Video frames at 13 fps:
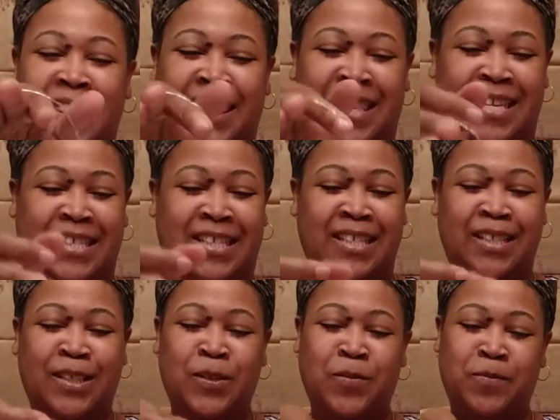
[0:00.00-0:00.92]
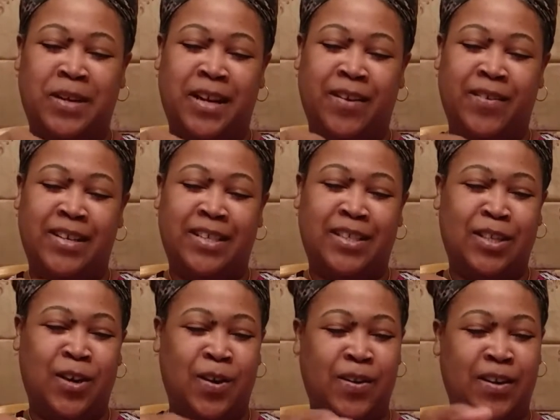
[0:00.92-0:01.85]
these little luminaries
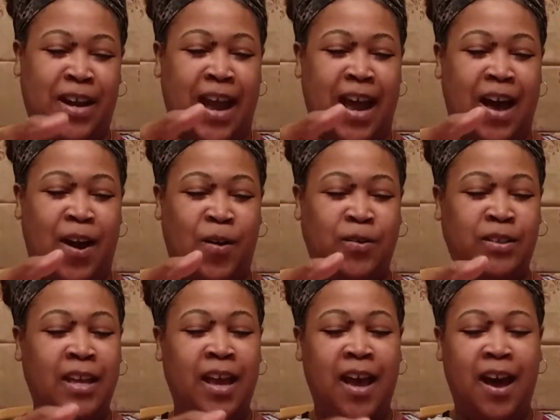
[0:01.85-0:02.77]
turned out,